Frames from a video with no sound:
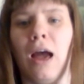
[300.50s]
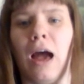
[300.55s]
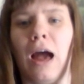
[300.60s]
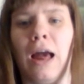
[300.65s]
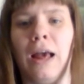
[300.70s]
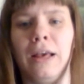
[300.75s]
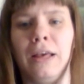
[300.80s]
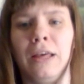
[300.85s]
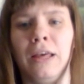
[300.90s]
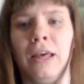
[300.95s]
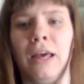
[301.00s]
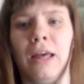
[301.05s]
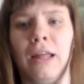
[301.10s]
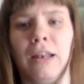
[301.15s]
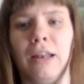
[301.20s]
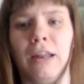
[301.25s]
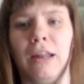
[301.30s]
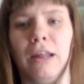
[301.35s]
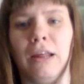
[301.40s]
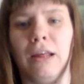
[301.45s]
I can
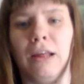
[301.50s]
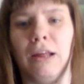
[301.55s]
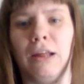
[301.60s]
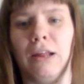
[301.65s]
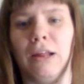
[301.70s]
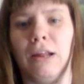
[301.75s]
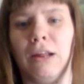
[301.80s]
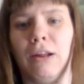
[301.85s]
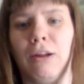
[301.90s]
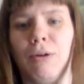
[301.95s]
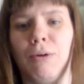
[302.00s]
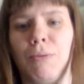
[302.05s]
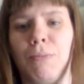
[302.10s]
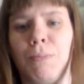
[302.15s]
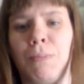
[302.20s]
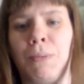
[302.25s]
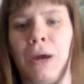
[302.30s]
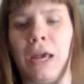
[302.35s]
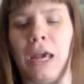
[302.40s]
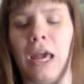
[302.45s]
get
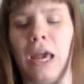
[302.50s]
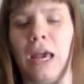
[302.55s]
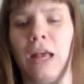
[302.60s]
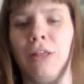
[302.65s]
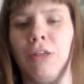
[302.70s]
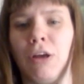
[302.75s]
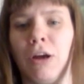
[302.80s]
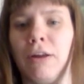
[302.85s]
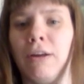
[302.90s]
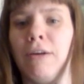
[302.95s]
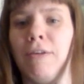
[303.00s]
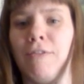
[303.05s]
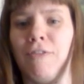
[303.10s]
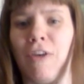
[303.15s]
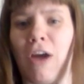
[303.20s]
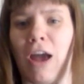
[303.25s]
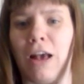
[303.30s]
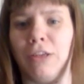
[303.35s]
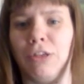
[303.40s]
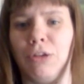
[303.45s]
my hands on it
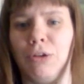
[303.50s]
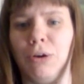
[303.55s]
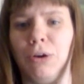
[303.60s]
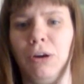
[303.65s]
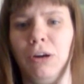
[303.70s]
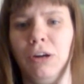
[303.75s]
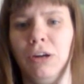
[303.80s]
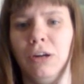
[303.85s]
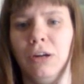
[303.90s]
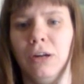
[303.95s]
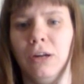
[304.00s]
faster.